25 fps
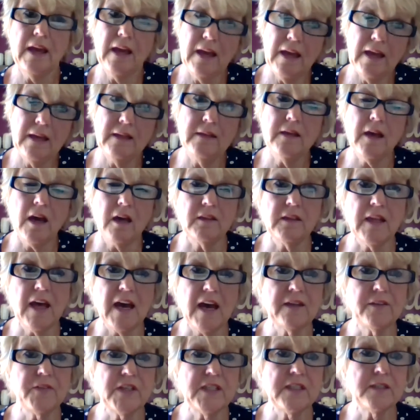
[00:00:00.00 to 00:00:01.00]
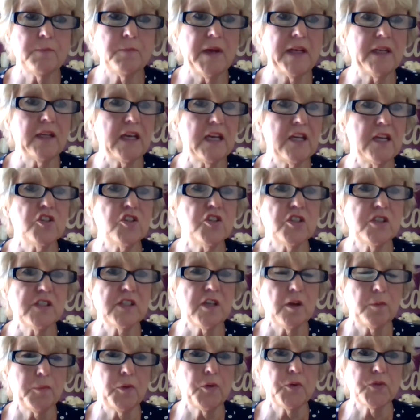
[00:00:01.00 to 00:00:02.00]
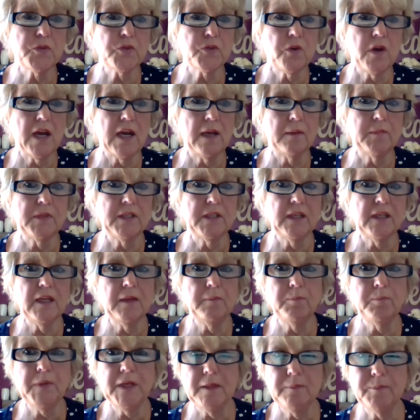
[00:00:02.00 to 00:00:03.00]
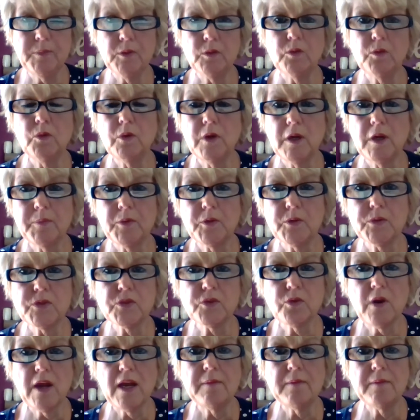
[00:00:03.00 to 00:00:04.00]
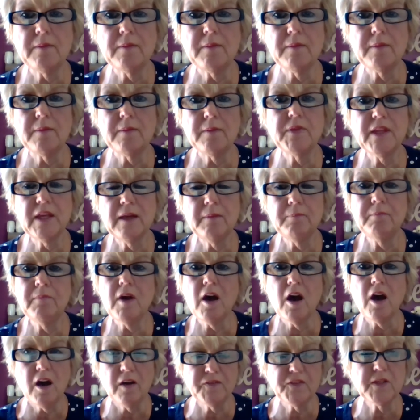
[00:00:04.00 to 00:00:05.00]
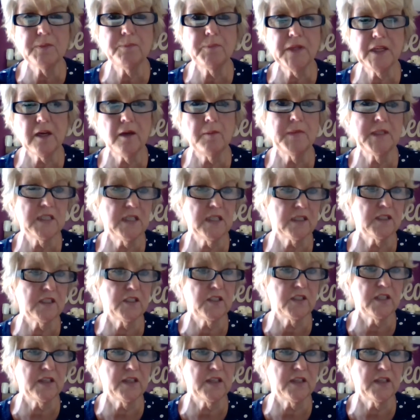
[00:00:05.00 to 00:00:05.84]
And a lot of these medications are prescribed, and people who are prescribed them often become addicted to